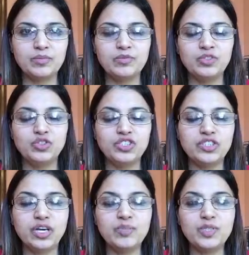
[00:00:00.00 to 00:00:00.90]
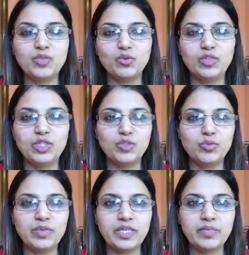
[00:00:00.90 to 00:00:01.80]
Your job is only to
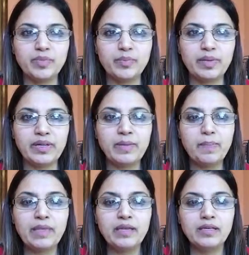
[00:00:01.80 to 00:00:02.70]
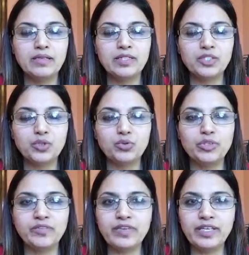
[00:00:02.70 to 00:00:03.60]
make people show
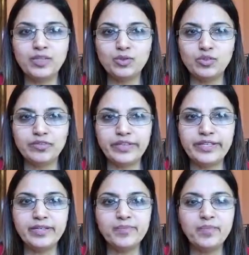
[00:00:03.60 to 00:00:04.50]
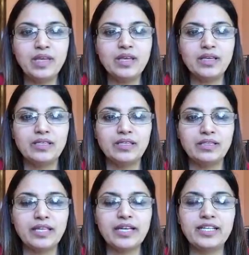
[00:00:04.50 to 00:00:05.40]
the way to the freedom.
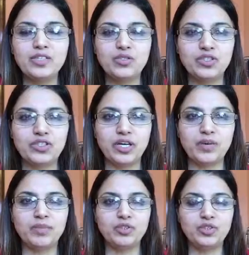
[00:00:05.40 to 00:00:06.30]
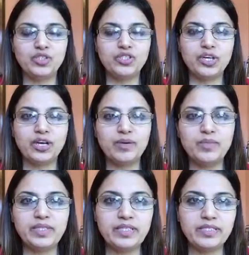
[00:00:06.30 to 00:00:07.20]
That is your job. Your job
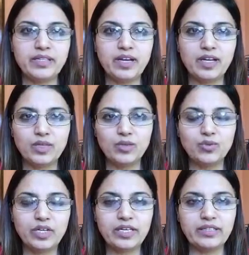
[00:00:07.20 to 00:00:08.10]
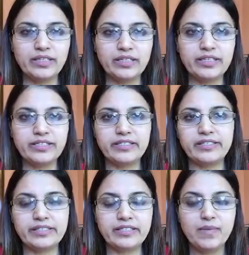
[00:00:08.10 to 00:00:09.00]
is not to get the
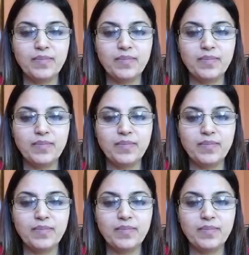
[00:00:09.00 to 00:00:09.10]
results.